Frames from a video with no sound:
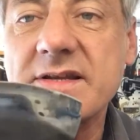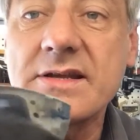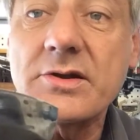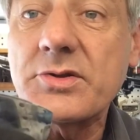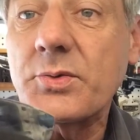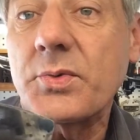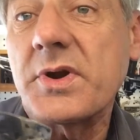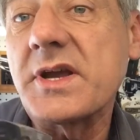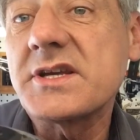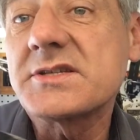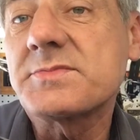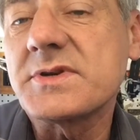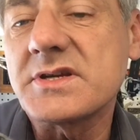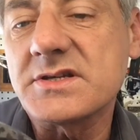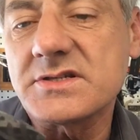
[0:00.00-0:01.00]
did on the rigs
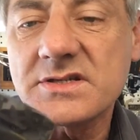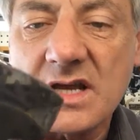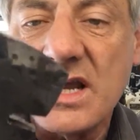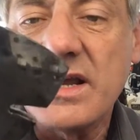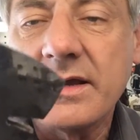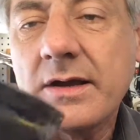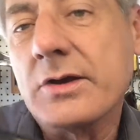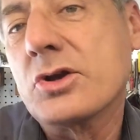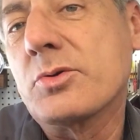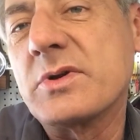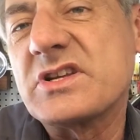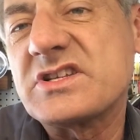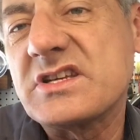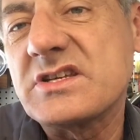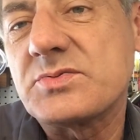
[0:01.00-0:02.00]
because
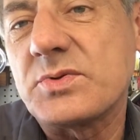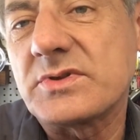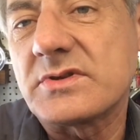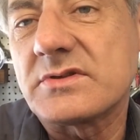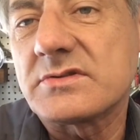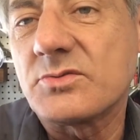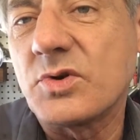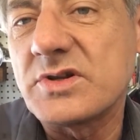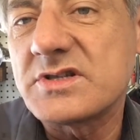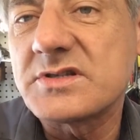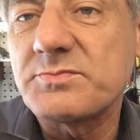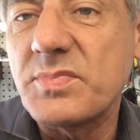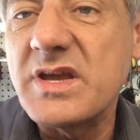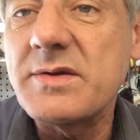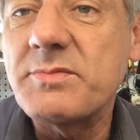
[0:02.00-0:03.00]
nobody sees what, what's
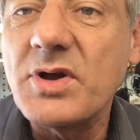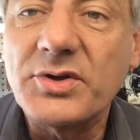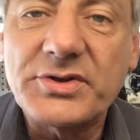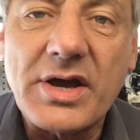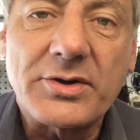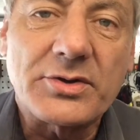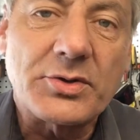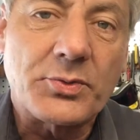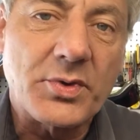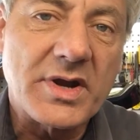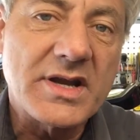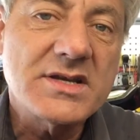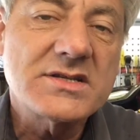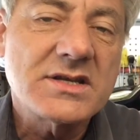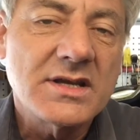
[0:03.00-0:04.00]
being built out on the
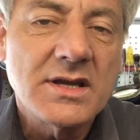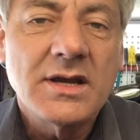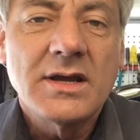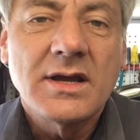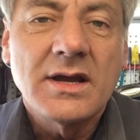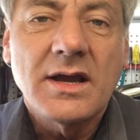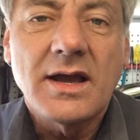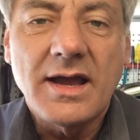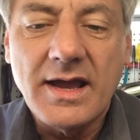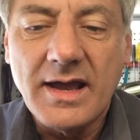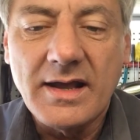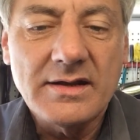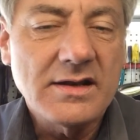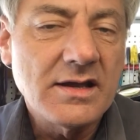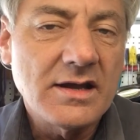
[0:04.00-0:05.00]
rigs.
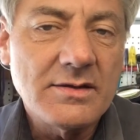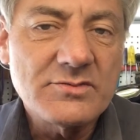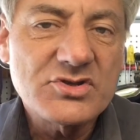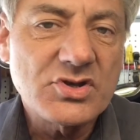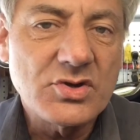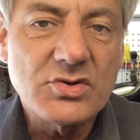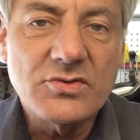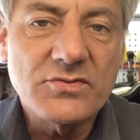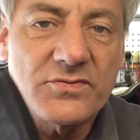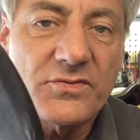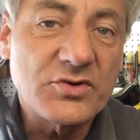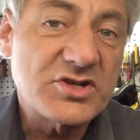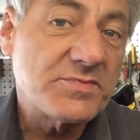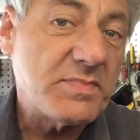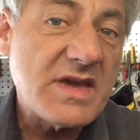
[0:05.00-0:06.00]
And um, so
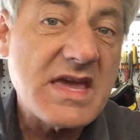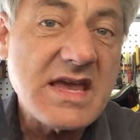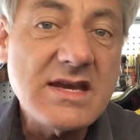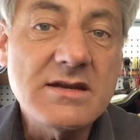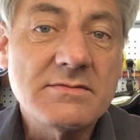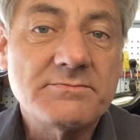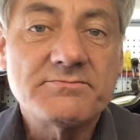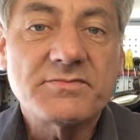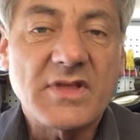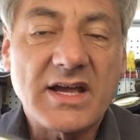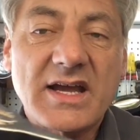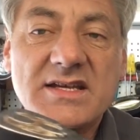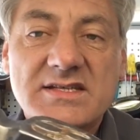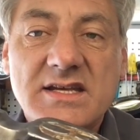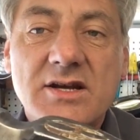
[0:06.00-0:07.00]
for speed, like
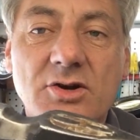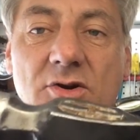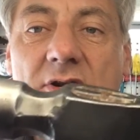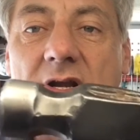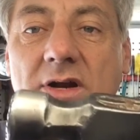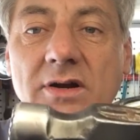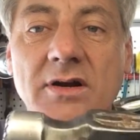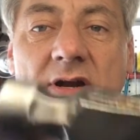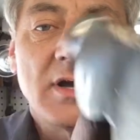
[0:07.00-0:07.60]
I said earlier,